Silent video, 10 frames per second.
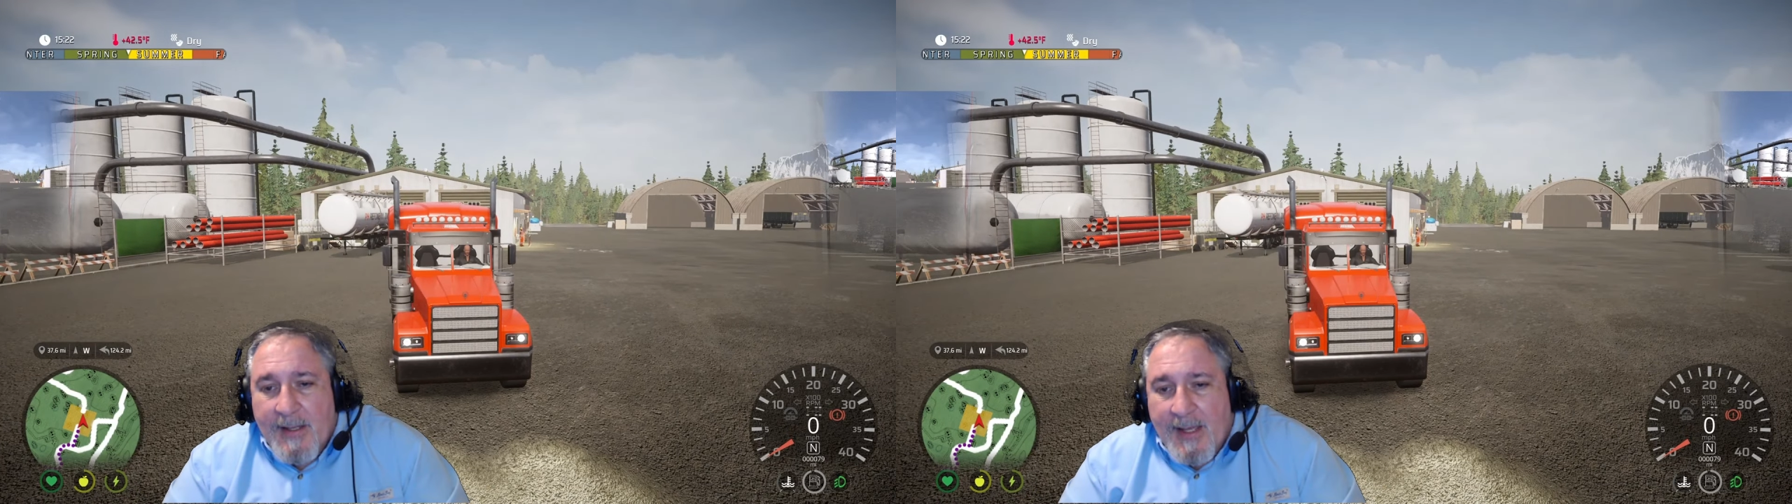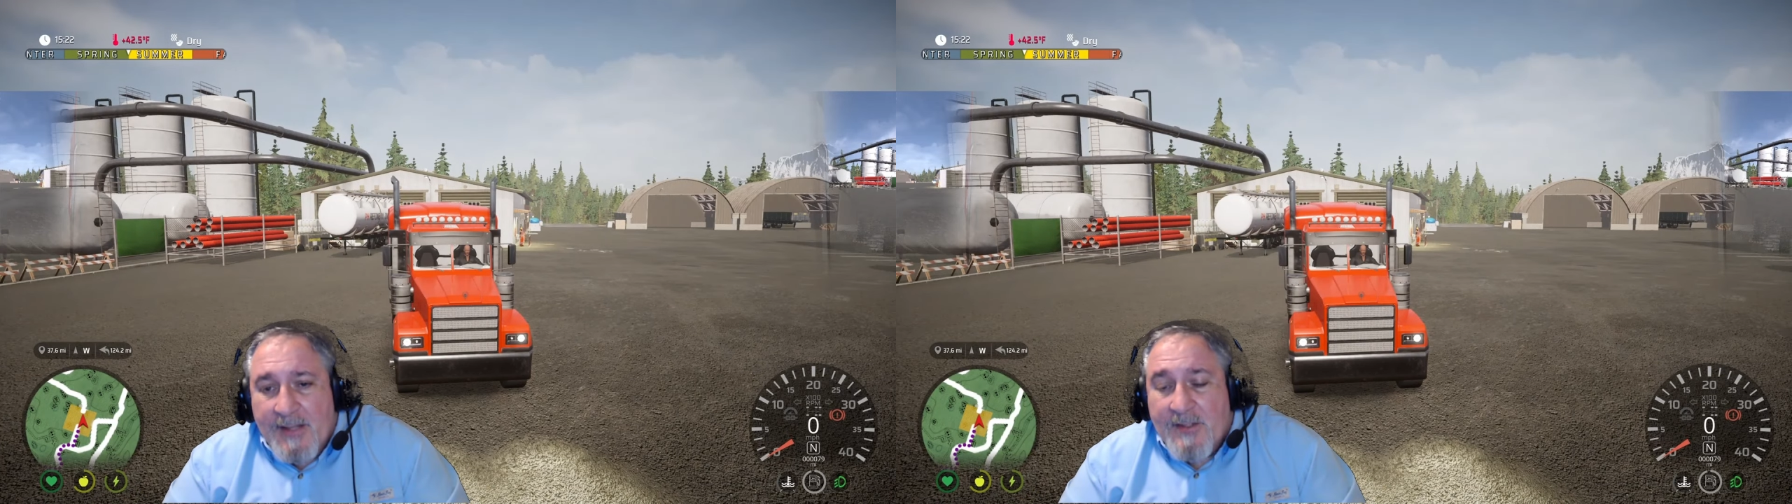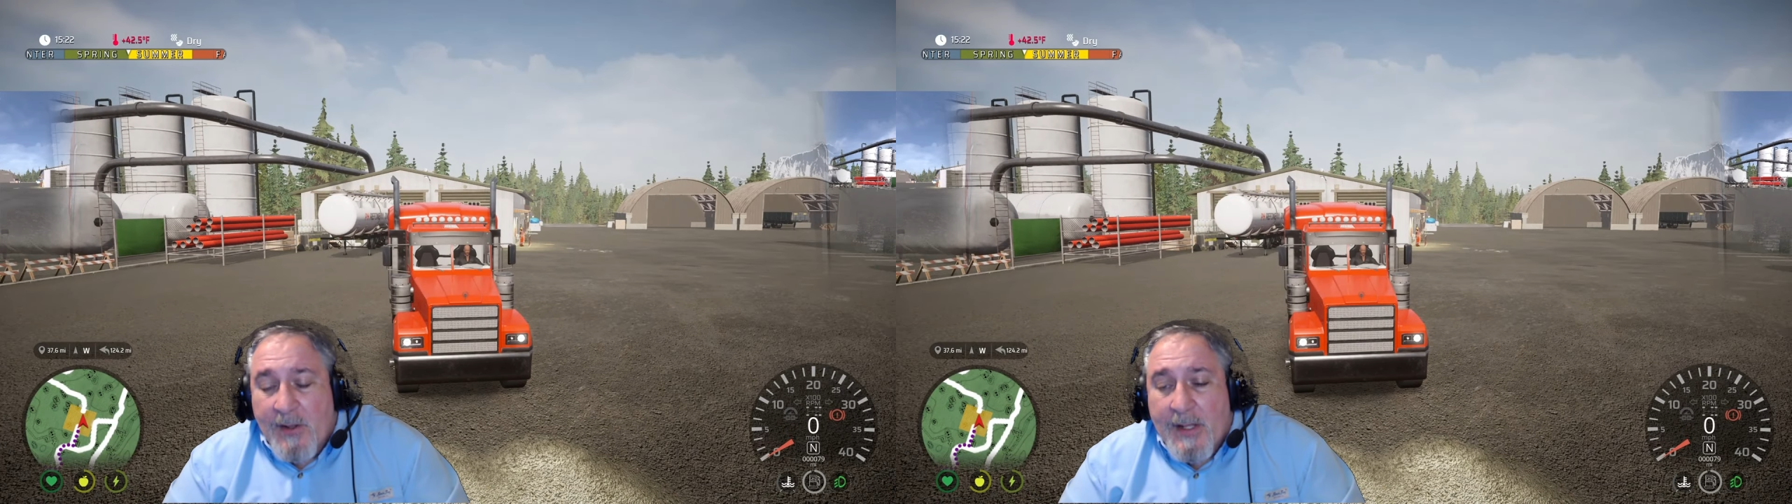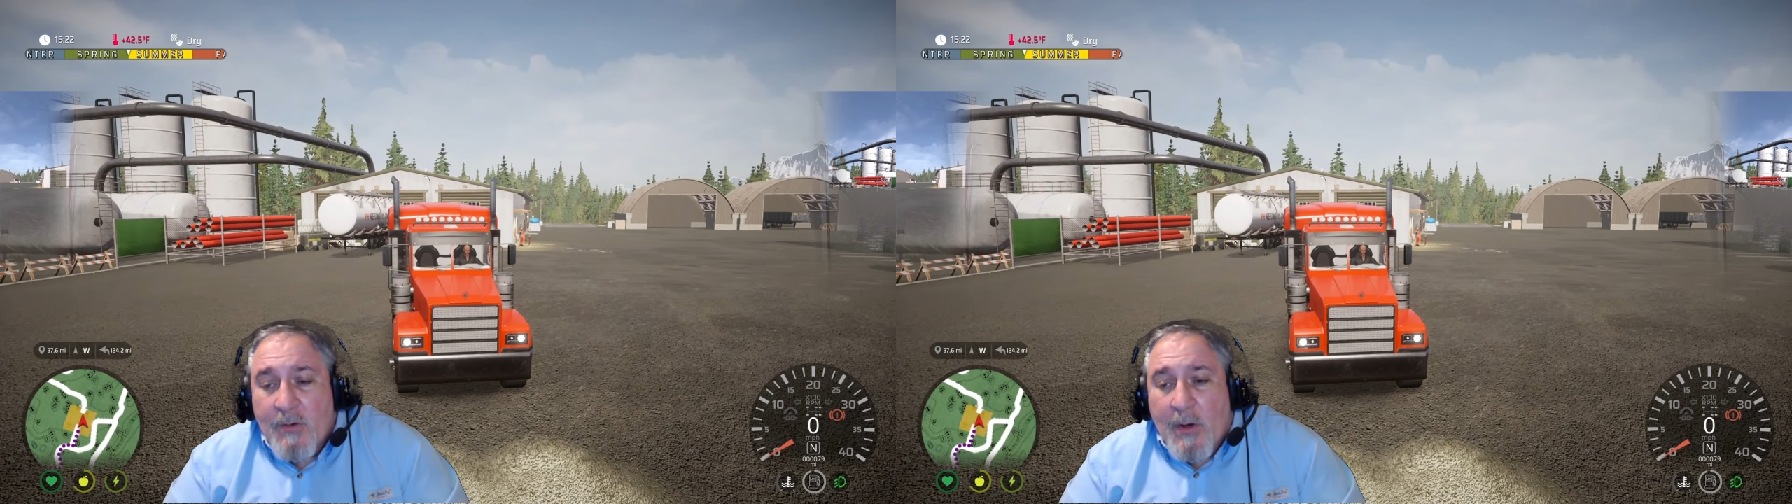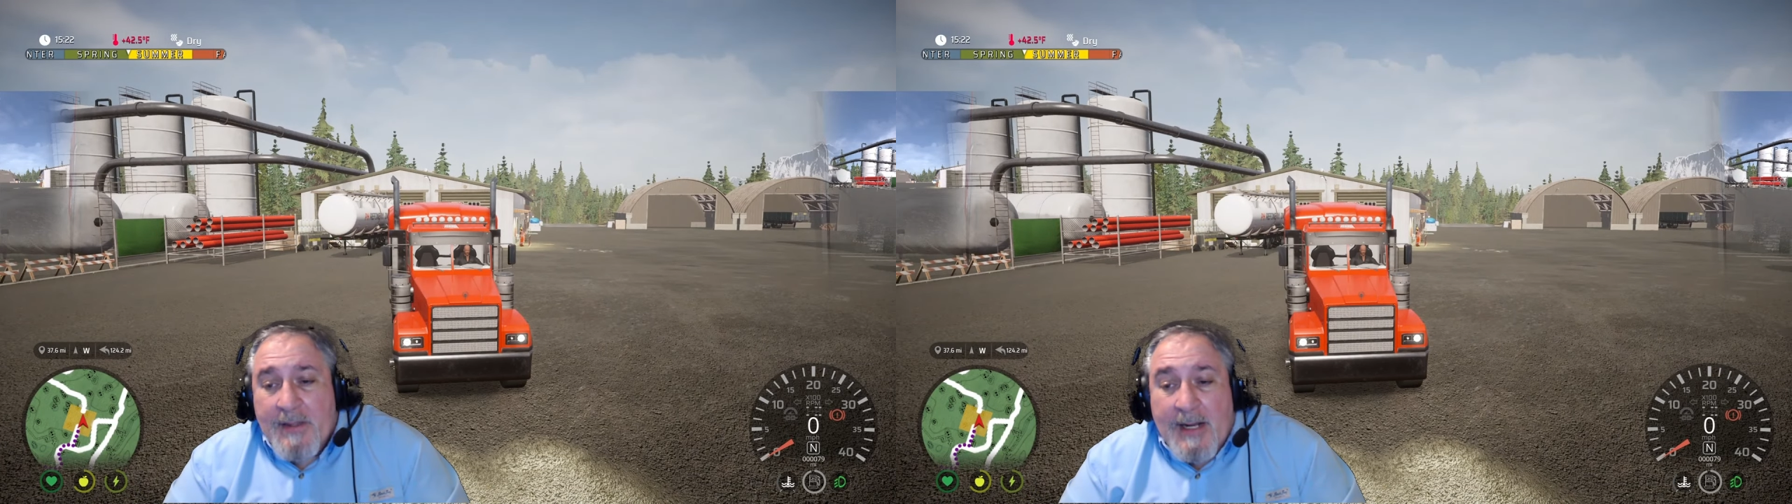It's the only
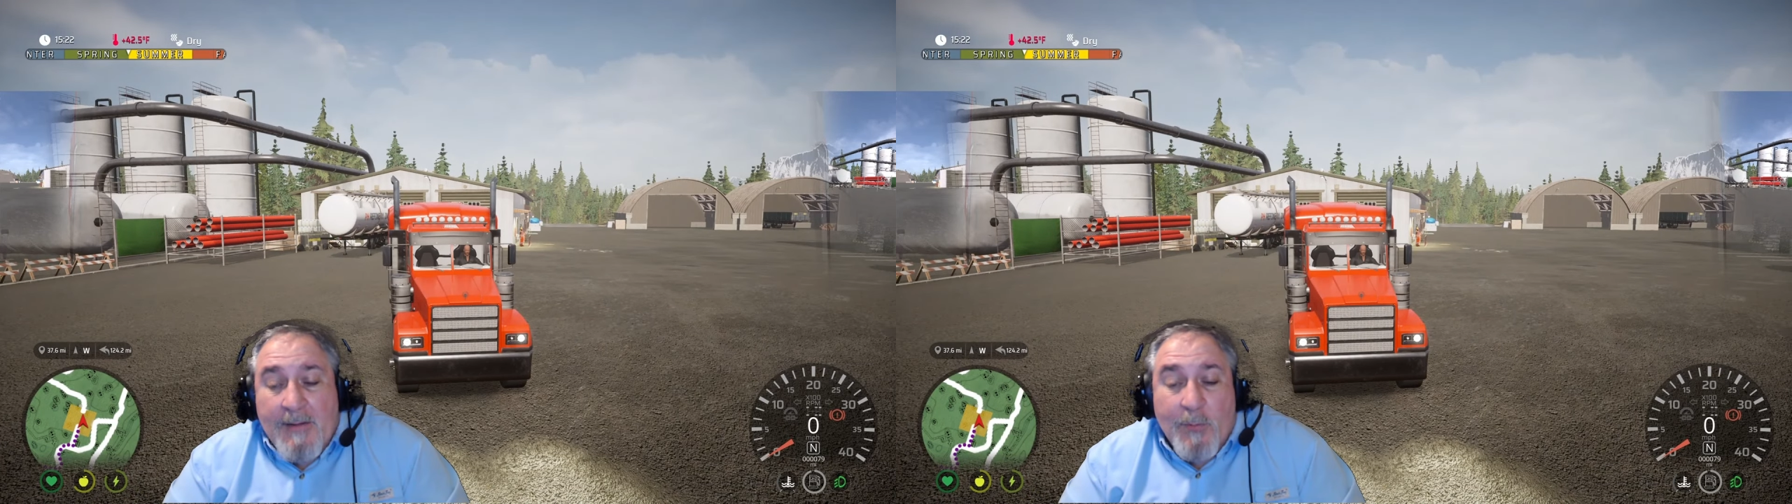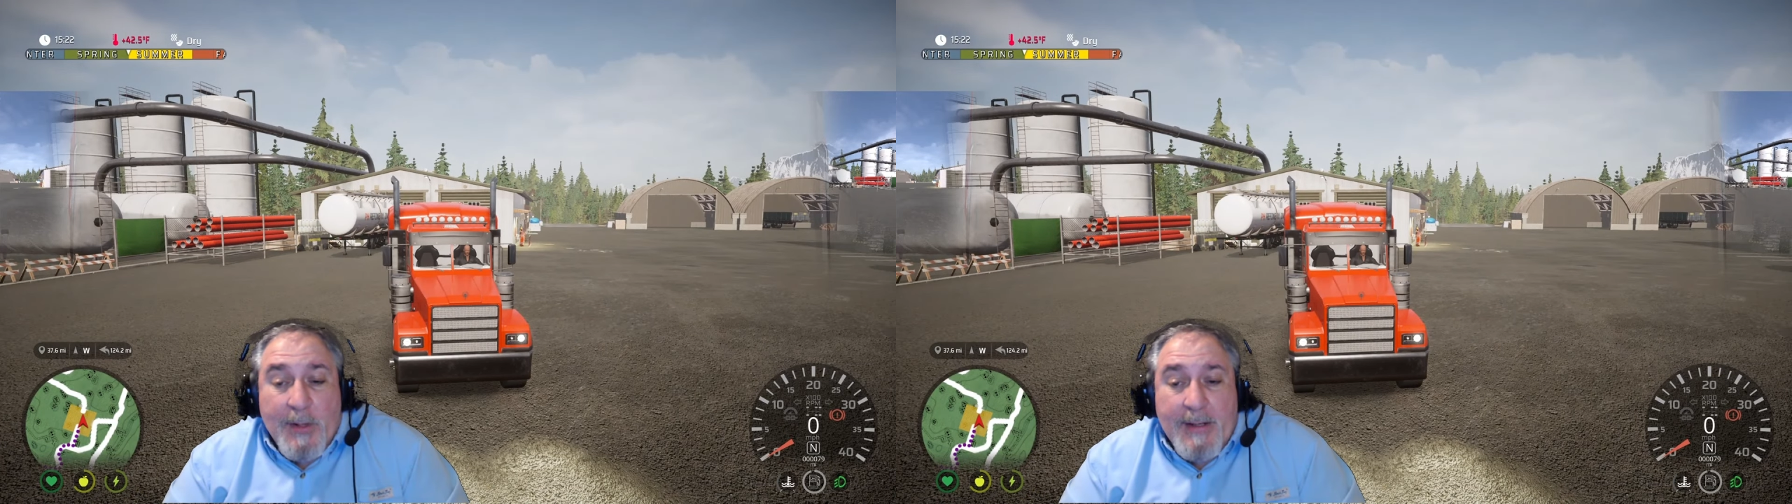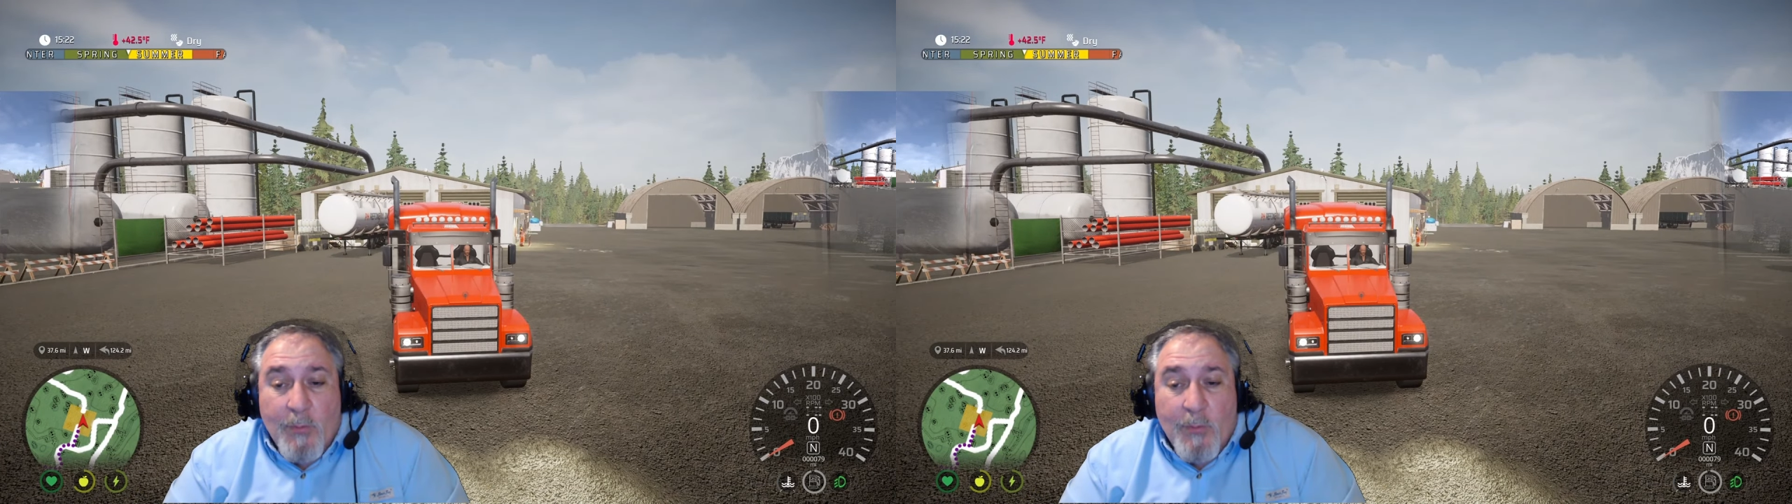one that I've really